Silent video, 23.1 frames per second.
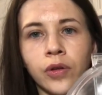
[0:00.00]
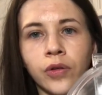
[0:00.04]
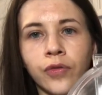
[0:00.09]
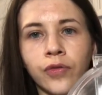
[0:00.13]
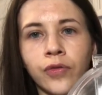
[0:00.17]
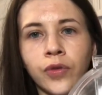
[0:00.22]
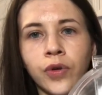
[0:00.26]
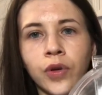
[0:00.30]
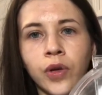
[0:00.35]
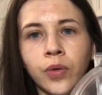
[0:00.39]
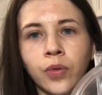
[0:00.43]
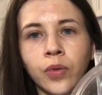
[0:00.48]

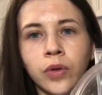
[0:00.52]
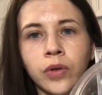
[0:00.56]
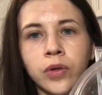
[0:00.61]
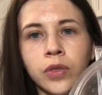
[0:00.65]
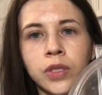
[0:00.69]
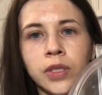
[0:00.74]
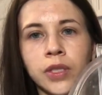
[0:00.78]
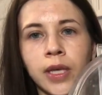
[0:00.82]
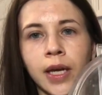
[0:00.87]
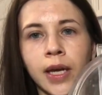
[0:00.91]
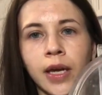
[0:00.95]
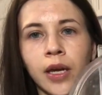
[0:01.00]
food will
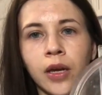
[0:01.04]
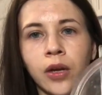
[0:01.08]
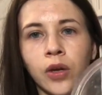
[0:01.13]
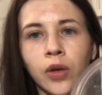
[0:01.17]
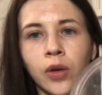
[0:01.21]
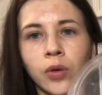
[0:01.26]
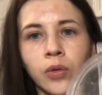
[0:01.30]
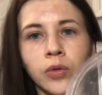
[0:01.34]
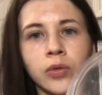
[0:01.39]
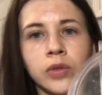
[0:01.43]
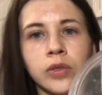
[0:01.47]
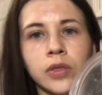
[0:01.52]
stay in
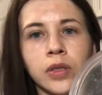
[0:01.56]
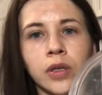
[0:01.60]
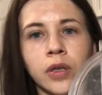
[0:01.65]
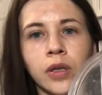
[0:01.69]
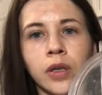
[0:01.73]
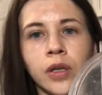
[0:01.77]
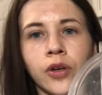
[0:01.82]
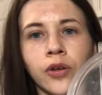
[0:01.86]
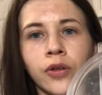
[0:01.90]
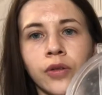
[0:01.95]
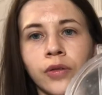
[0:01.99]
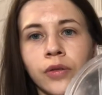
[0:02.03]
those
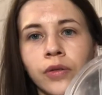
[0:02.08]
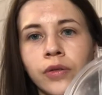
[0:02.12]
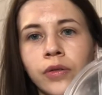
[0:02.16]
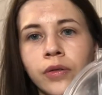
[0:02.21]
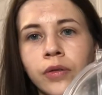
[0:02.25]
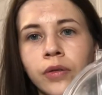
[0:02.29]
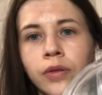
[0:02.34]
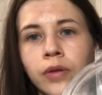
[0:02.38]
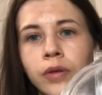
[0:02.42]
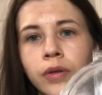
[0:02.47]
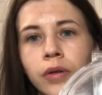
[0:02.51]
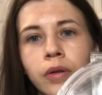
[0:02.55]
little
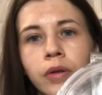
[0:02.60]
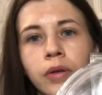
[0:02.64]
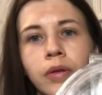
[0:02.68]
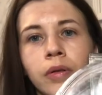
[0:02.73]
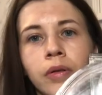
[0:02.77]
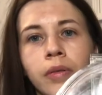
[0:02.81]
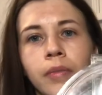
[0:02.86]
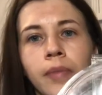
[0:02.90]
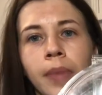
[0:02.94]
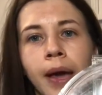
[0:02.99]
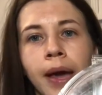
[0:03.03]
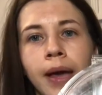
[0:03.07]

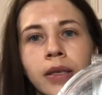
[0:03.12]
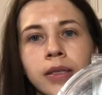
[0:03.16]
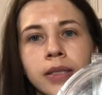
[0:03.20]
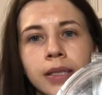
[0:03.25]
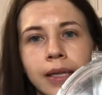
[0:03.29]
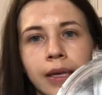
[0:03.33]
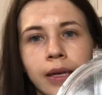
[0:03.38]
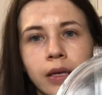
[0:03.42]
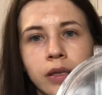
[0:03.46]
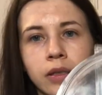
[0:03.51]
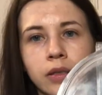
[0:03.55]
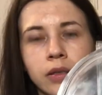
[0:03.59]

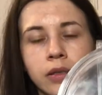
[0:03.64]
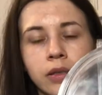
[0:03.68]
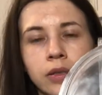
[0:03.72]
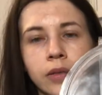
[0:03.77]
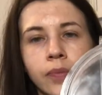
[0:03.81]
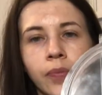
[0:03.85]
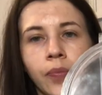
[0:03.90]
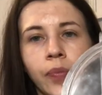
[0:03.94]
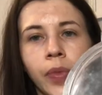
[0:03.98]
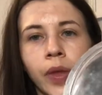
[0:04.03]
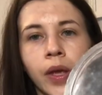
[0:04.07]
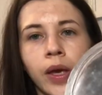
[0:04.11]
baskets.
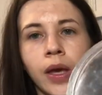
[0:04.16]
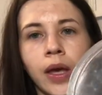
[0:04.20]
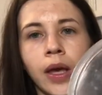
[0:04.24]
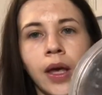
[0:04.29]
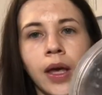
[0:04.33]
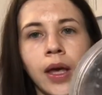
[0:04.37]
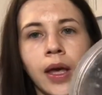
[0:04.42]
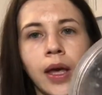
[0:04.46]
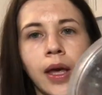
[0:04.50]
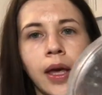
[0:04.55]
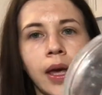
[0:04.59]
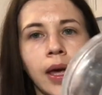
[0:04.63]

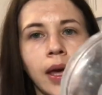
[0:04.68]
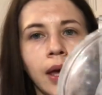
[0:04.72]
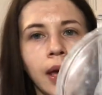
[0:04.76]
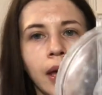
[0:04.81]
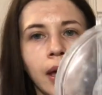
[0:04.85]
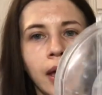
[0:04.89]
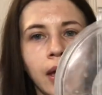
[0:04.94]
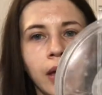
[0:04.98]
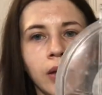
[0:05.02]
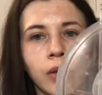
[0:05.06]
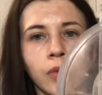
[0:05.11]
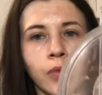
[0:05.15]

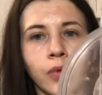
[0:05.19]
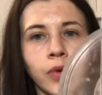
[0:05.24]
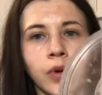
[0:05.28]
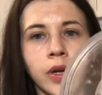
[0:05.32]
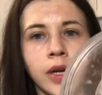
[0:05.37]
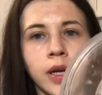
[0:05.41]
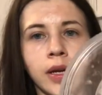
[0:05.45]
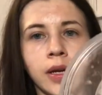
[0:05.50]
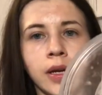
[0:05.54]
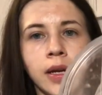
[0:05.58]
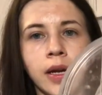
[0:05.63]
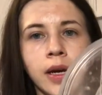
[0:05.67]
And what
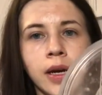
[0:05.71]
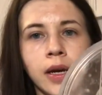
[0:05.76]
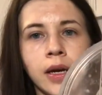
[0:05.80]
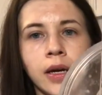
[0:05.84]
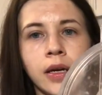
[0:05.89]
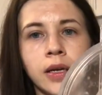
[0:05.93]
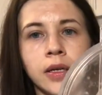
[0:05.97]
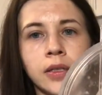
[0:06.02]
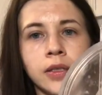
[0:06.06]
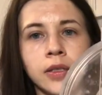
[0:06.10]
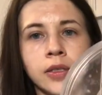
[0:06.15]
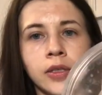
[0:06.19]
it
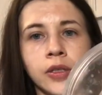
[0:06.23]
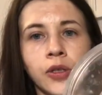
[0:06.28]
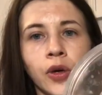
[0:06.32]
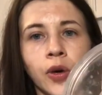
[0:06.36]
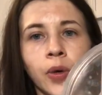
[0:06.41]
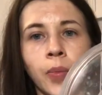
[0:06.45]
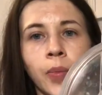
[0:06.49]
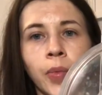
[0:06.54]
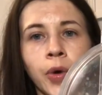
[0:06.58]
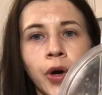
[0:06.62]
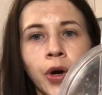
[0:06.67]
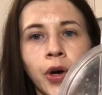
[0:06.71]
does, your
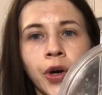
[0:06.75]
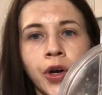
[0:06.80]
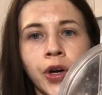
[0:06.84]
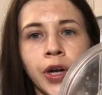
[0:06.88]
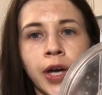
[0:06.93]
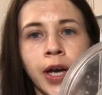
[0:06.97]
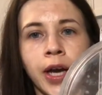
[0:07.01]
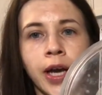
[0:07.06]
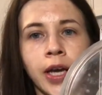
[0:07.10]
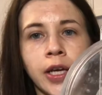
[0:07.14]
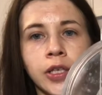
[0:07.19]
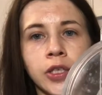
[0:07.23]
bird
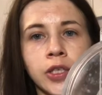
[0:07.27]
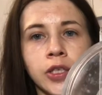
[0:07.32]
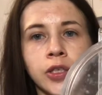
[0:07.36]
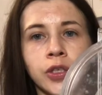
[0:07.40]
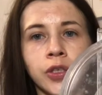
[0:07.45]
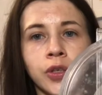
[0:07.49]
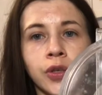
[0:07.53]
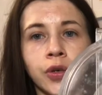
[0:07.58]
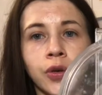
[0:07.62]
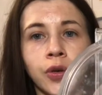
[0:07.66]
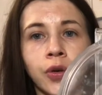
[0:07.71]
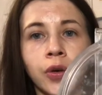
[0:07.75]
has
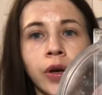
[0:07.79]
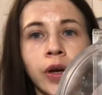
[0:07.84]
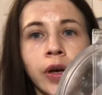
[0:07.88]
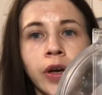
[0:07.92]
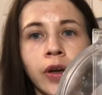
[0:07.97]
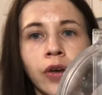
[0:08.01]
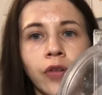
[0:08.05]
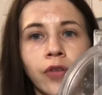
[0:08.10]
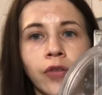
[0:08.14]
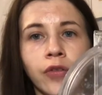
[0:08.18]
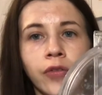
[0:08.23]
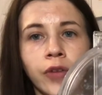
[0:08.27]
to
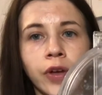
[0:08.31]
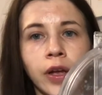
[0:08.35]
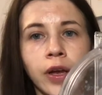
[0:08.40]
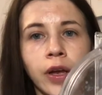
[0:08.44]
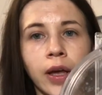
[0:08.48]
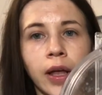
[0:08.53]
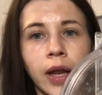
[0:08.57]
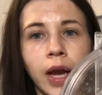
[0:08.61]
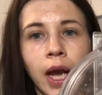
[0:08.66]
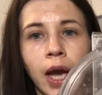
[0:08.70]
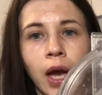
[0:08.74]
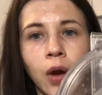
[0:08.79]

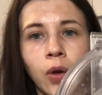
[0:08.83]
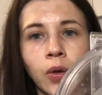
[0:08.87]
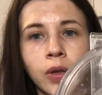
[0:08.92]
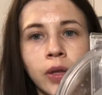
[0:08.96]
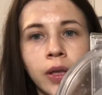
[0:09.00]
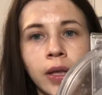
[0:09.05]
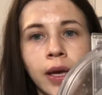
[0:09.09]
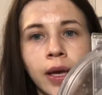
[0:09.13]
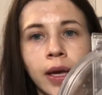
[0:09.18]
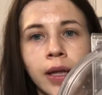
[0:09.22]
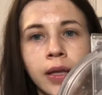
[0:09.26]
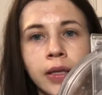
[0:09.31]
figure out
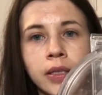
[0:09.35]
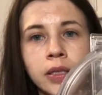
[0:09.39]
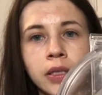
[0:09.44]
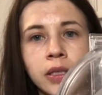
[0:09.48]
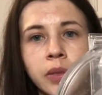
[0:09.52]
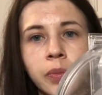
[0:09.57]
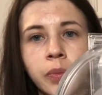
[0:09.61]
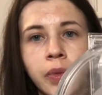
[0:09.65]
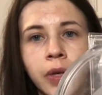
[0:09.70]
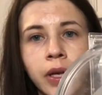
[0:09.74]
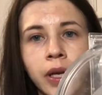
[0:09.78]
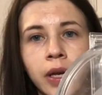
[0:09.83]
and
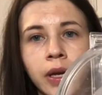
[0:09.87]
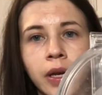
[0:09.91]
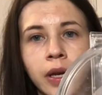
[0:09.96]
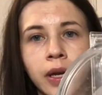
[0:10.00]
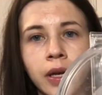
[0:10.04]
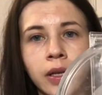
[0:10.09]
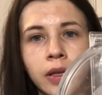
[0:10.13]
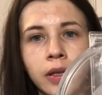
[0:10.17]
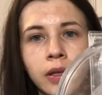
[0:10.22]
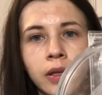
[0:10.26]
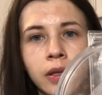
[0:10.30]
spin it,